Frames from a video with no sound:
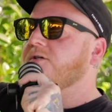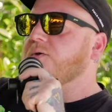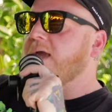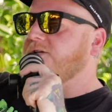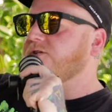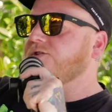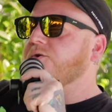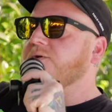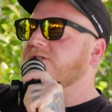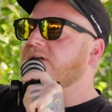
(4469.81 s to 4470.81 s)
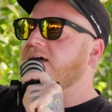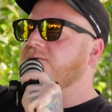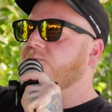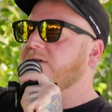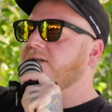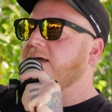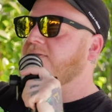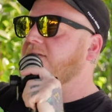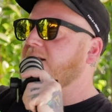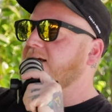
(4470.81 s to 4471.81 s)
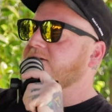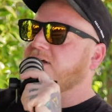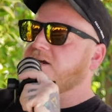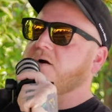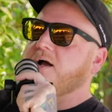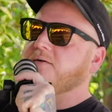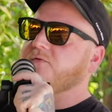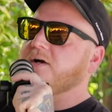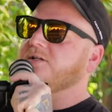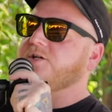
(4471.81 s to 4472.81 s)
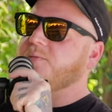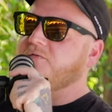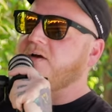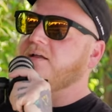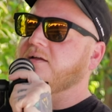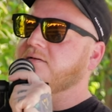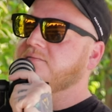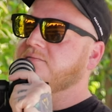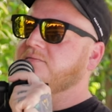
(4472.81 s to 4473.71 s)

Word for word: You can't just do a set one day and then the next day you're on fucking Jimmy Fallon